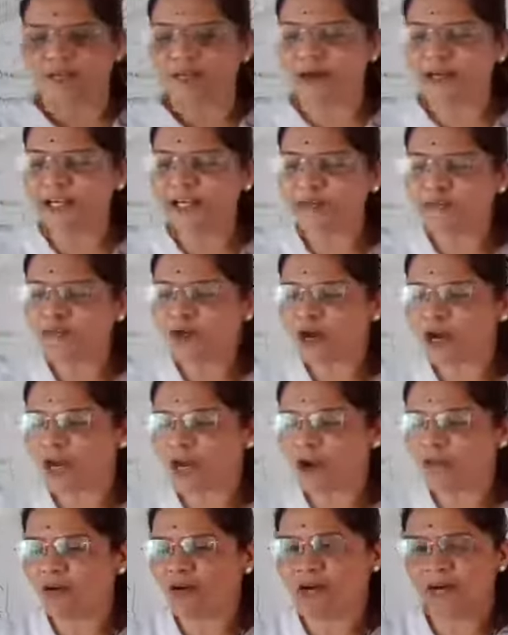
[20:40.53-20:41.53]

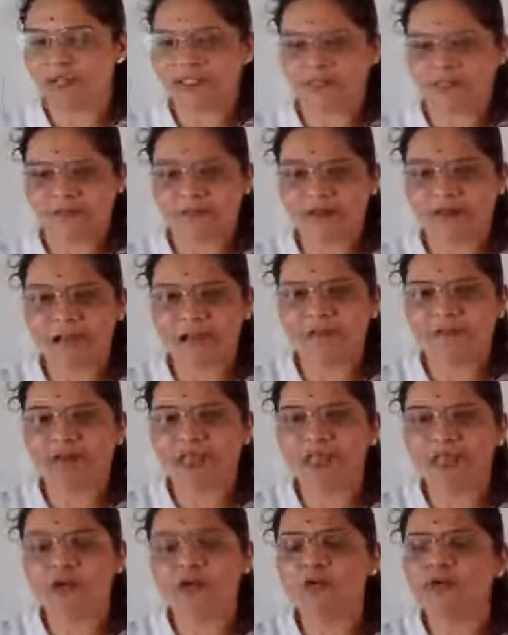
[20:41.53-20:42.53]
24 hours,
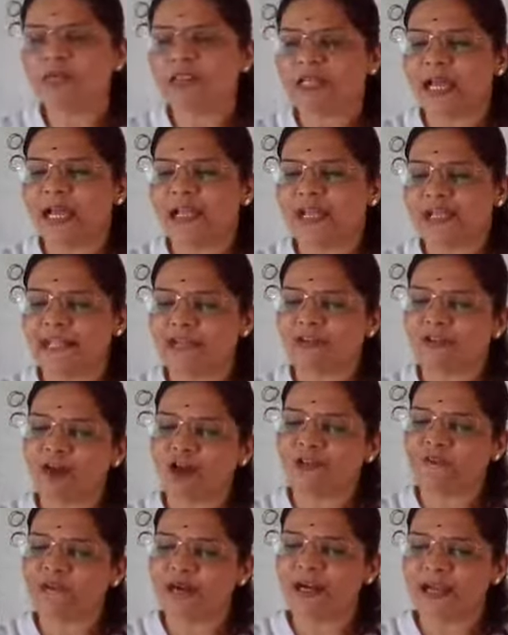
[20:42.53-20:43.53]
whenever the oocyte is
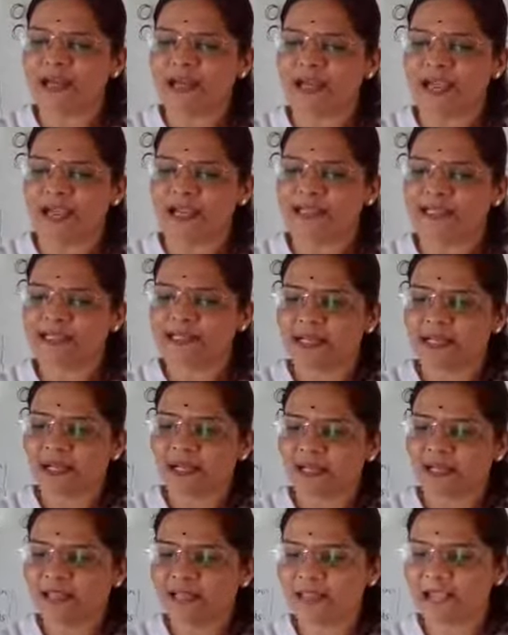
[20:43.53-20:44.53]
not fertilized,
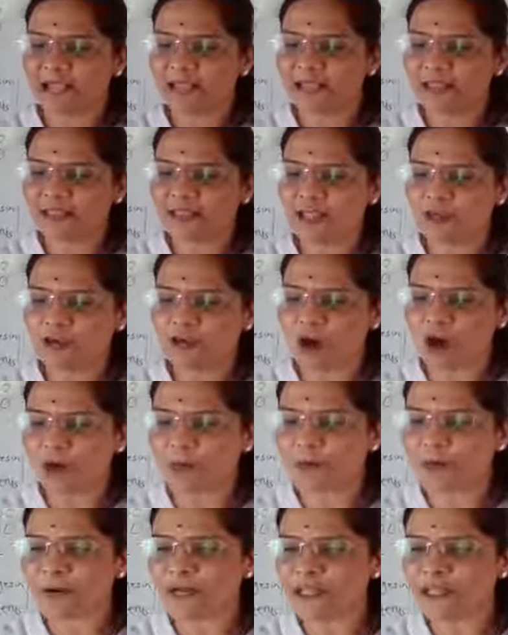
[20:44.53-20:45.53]
then the
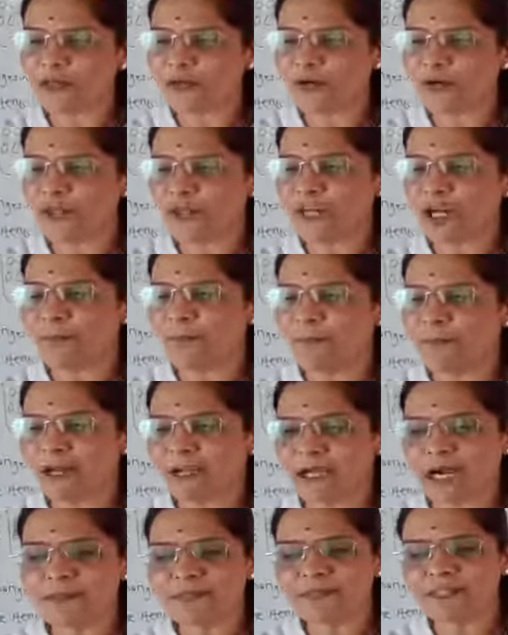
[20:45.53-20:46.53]
corpus luteum
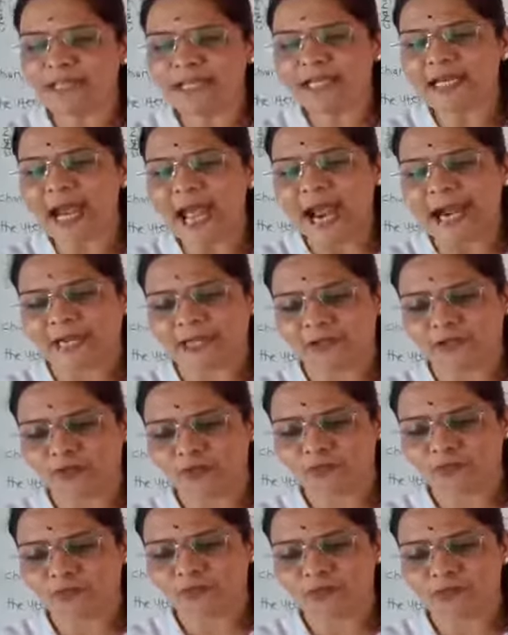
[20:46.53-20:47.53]
becomes
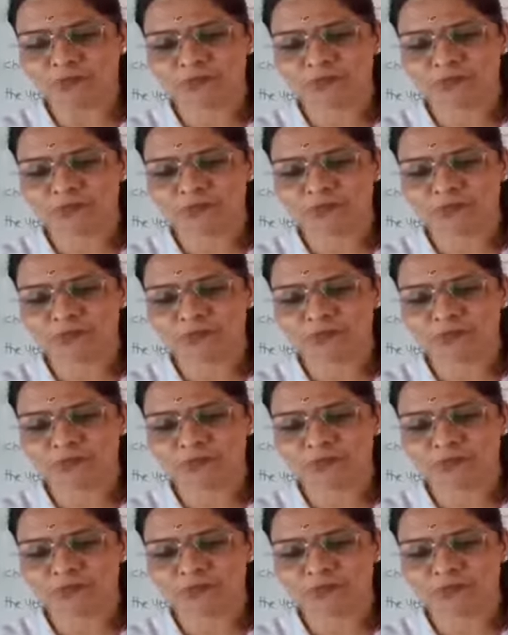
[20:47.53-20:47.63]
inactive.